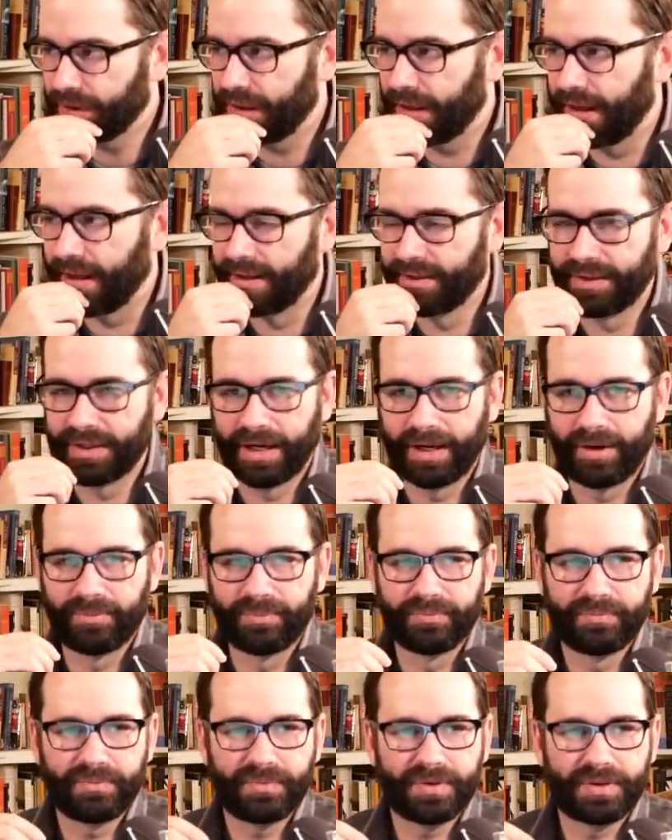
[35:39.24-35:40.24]
and
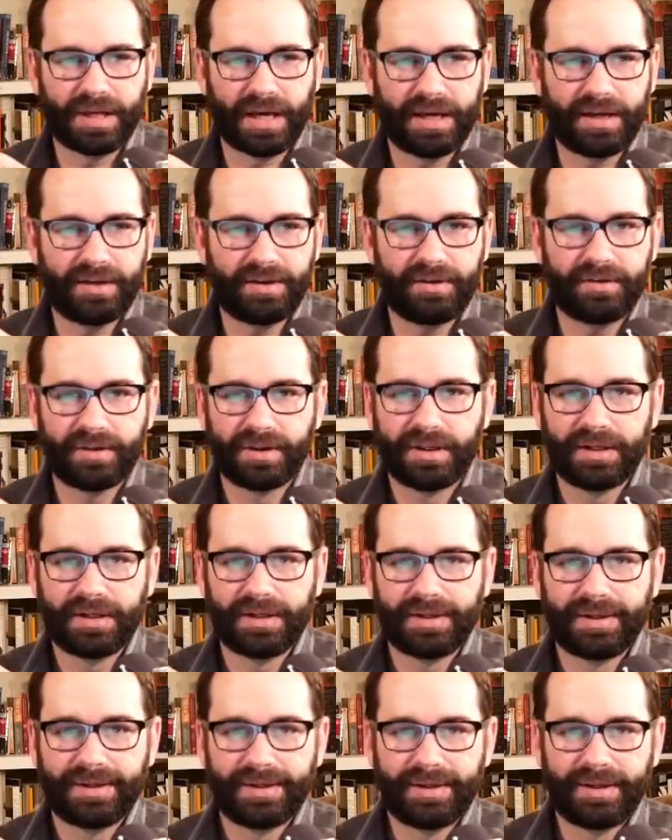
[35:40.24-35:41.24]
um, they, you
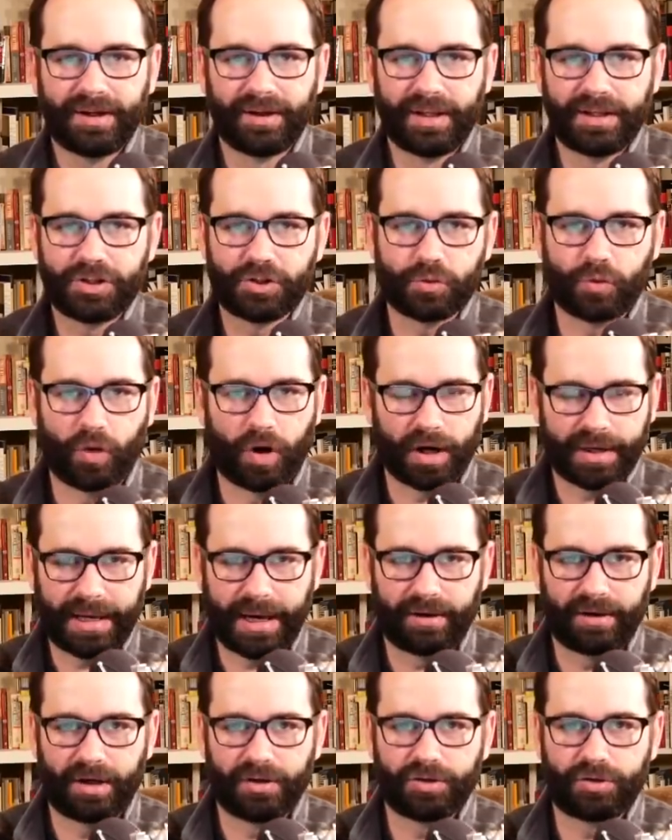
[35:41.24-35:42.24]
know, they just walk
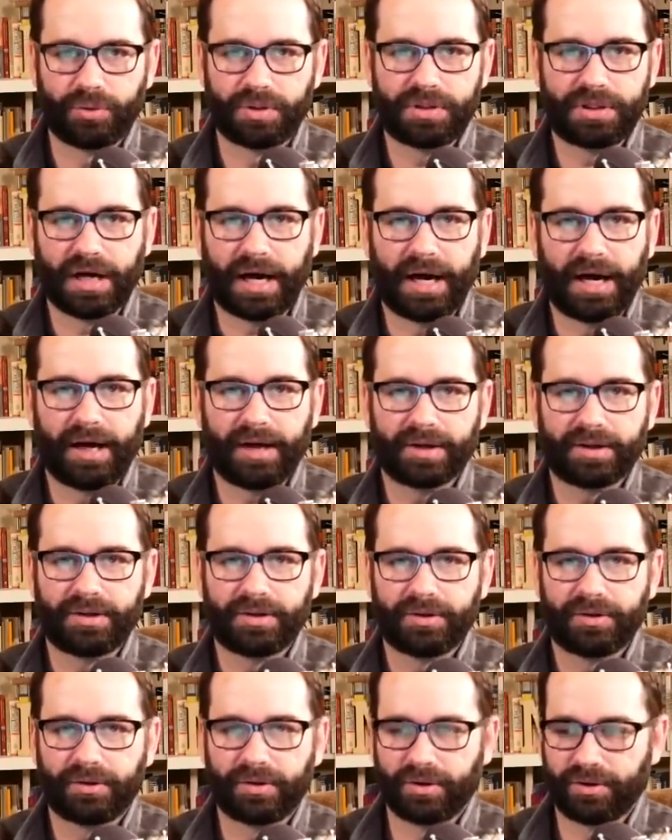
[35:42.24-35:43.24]
out onto a
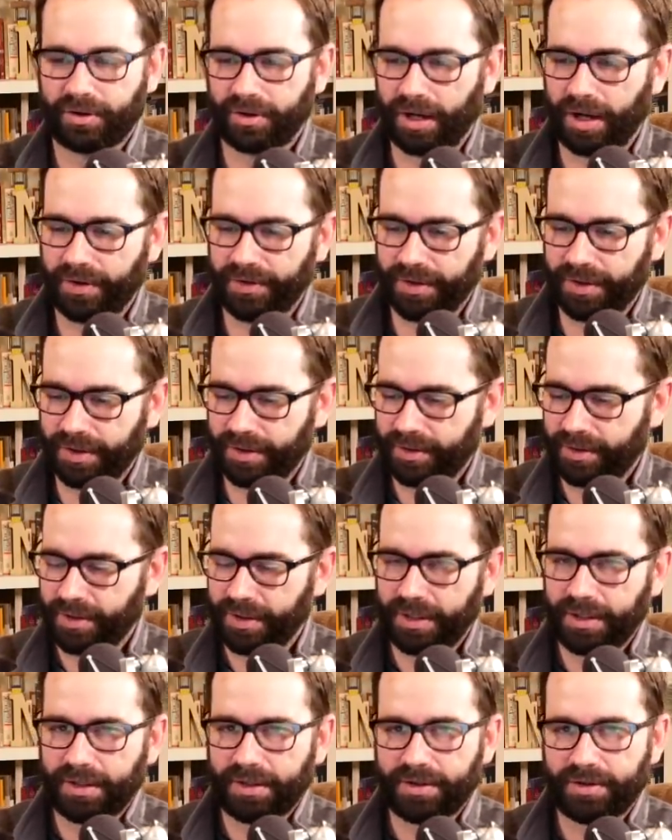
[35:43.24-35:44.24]
dock or they're on the
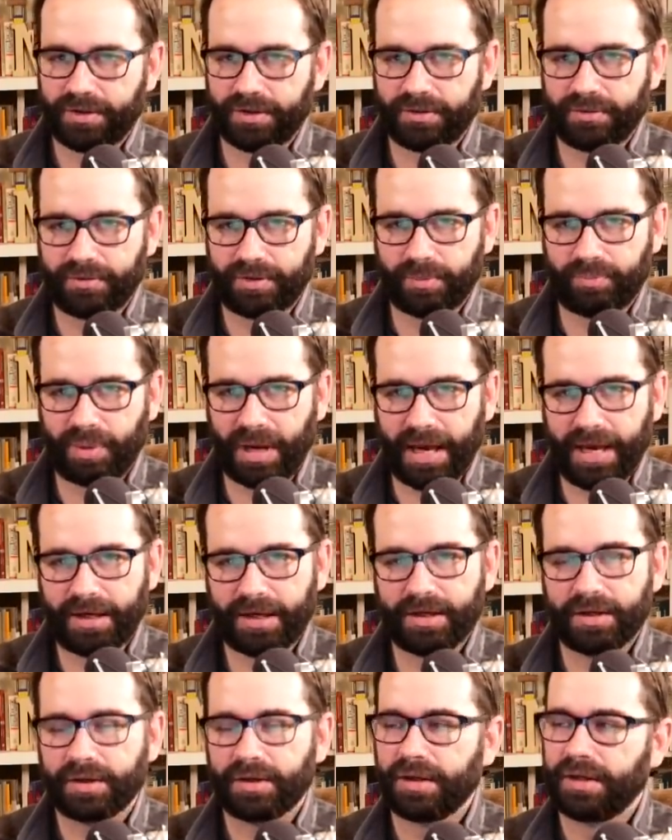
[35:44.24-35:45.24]
the, the
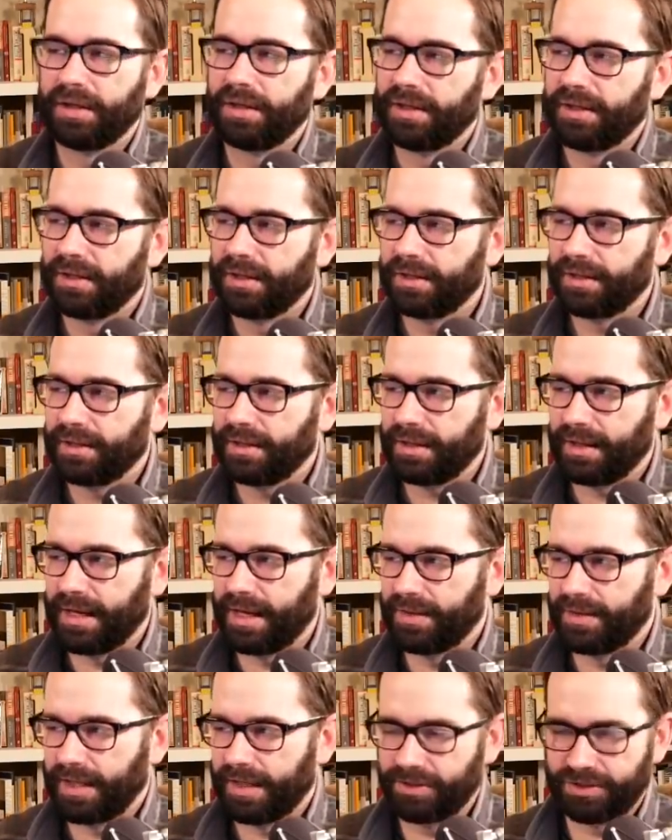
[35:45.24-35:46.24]
bank,
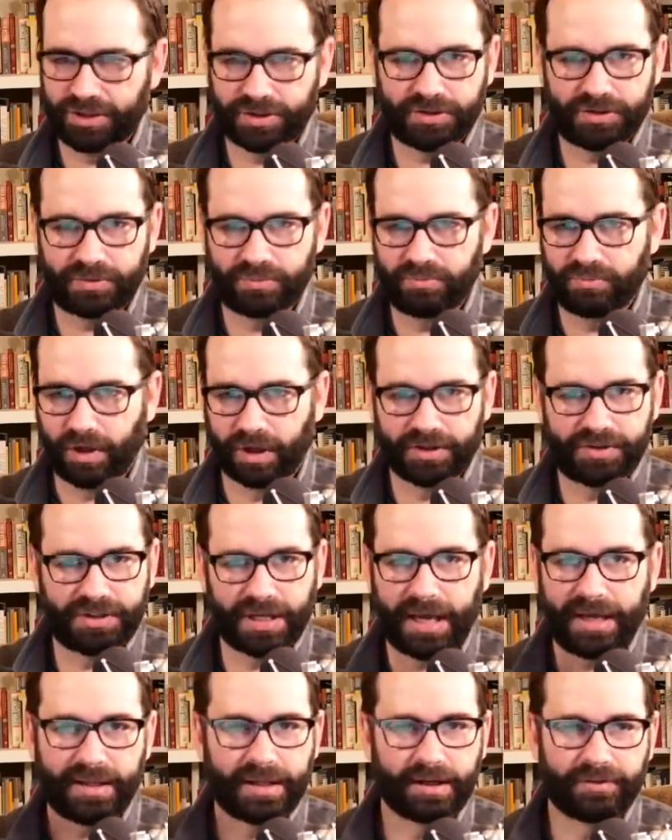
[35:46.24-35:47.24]
and they just are
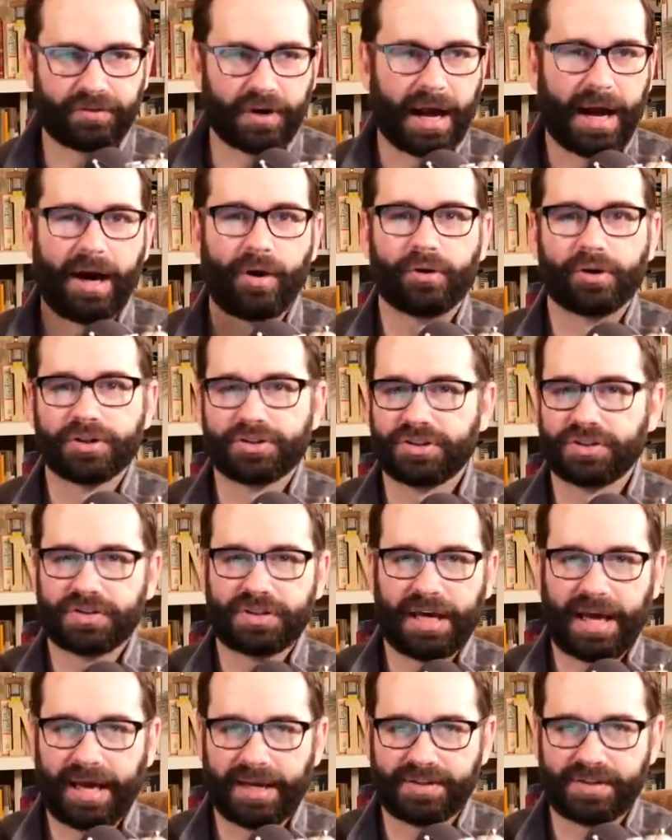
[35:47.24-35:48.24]
standing there for hours, just
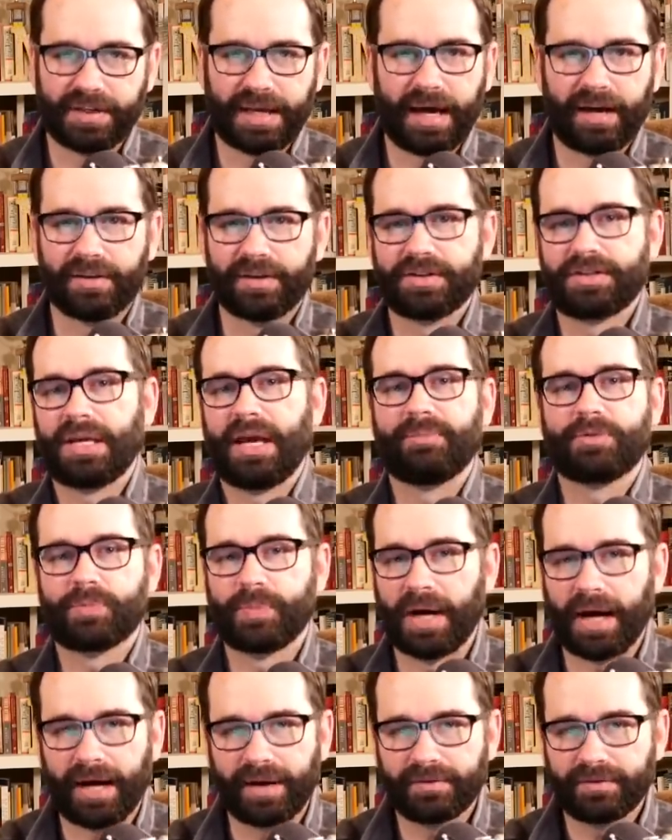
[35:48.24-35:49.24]
casting out in the same
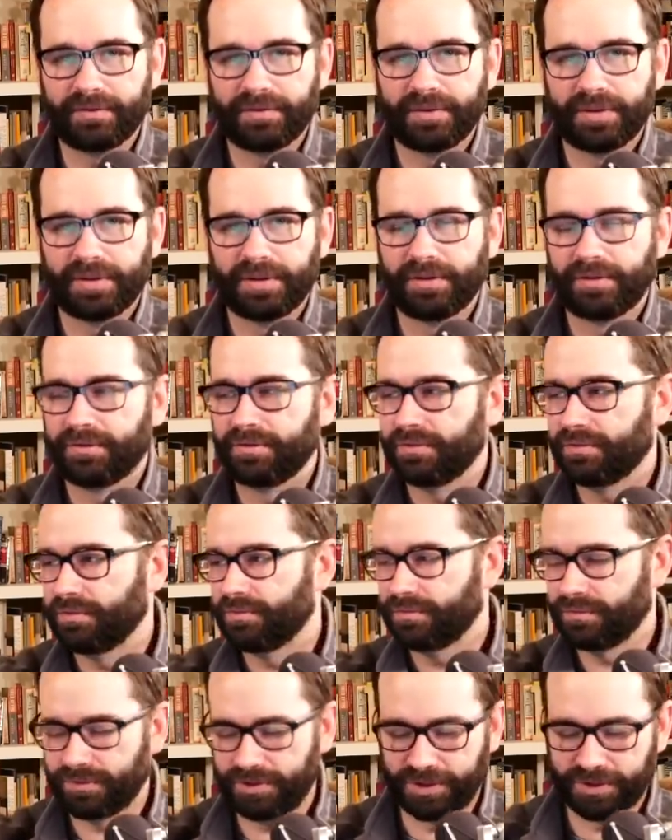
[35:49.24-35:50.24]
spot,
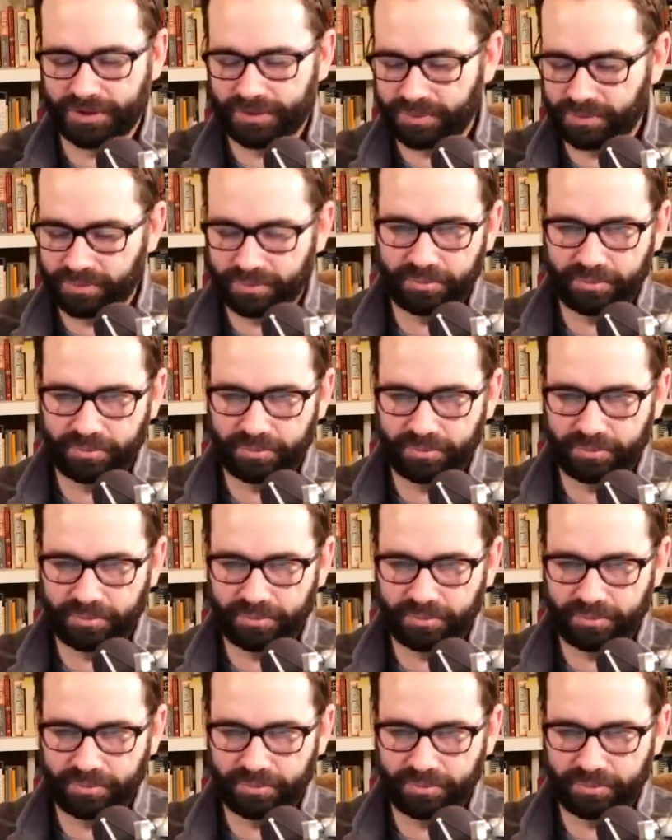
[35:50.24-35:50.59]
just